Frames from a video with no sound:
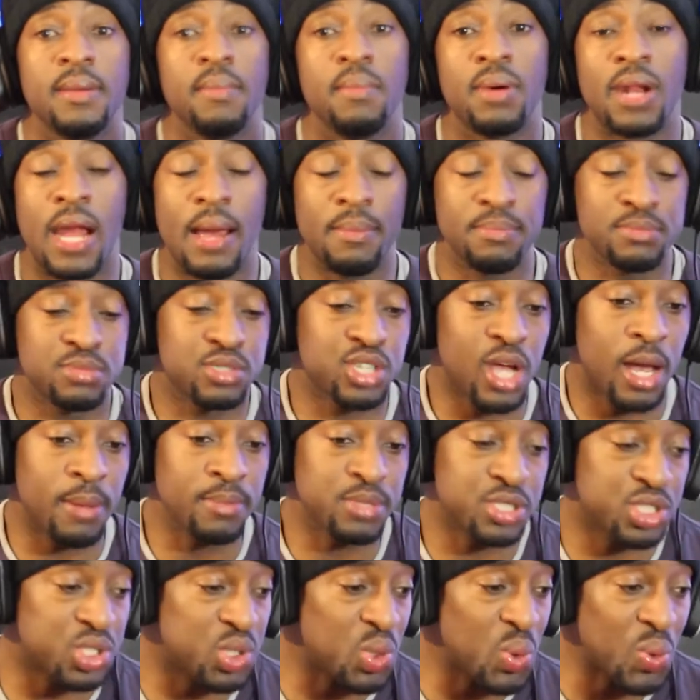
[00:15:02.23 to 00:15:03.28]
but I'm
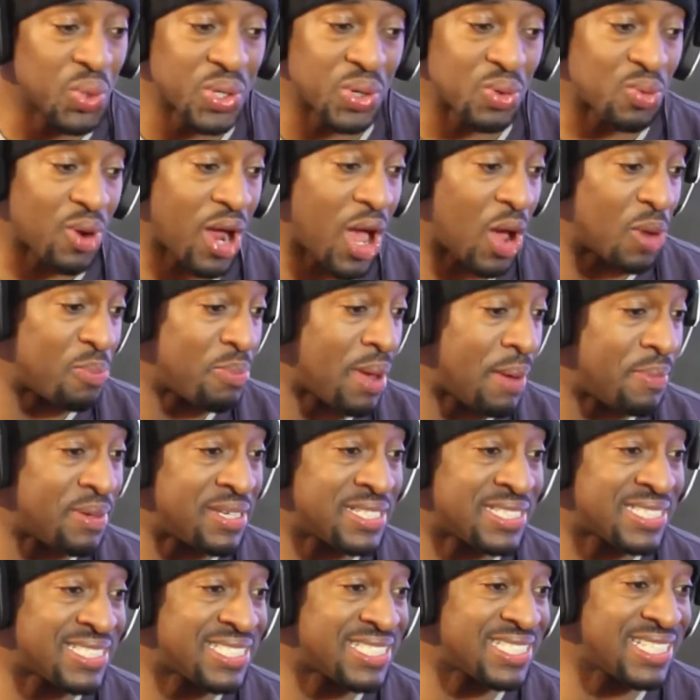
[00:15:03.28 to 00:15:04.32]
shooting around maybe
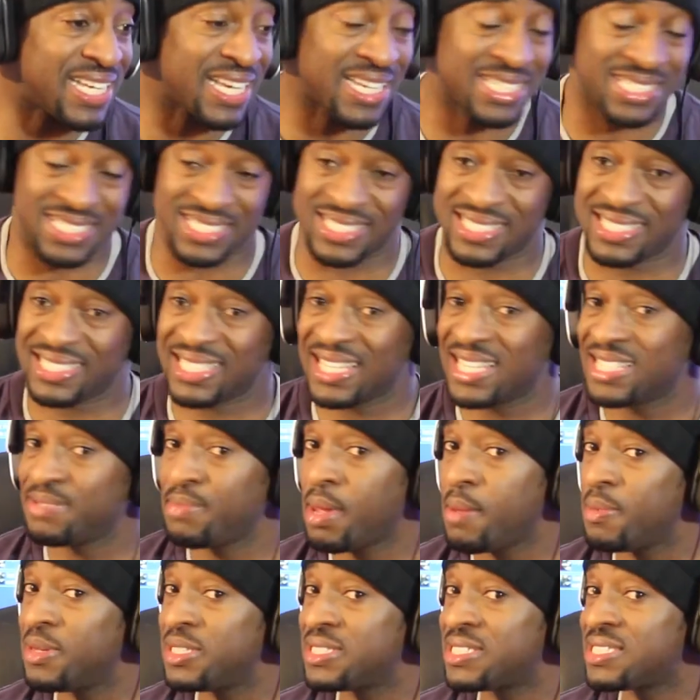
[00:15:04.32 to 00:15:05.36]
6
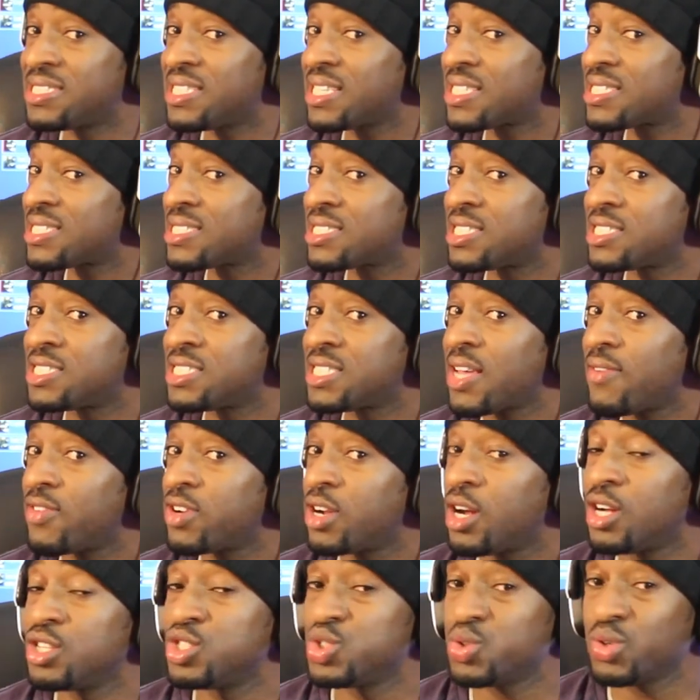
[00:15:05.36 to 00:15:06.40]
to
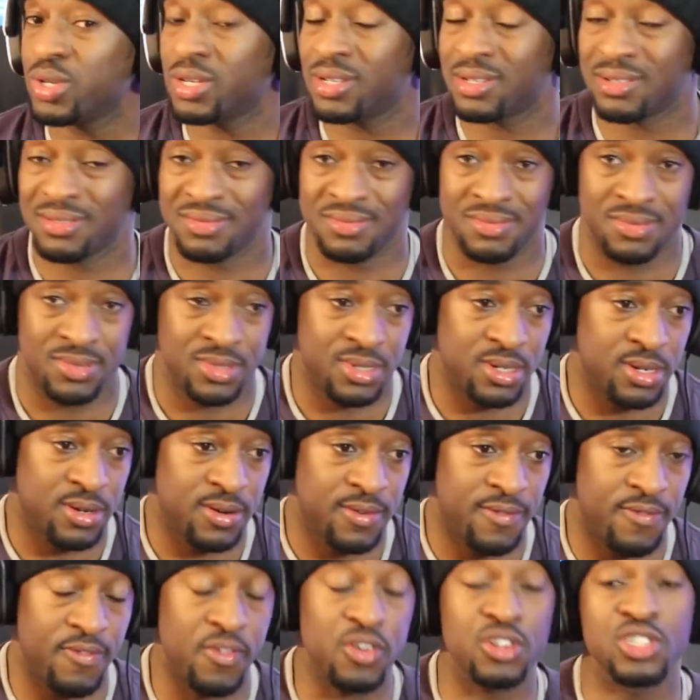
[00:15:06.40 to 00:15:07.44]
700
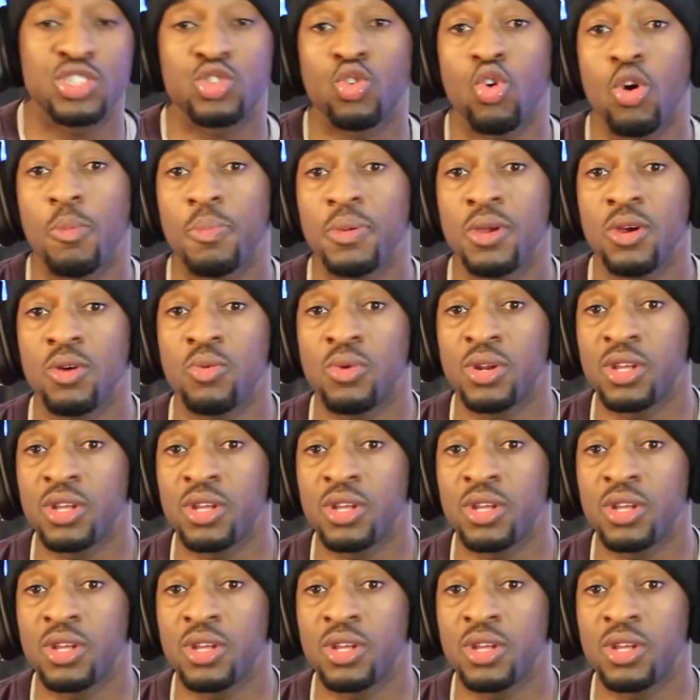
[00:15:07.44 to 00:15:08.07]
for the Scorpio.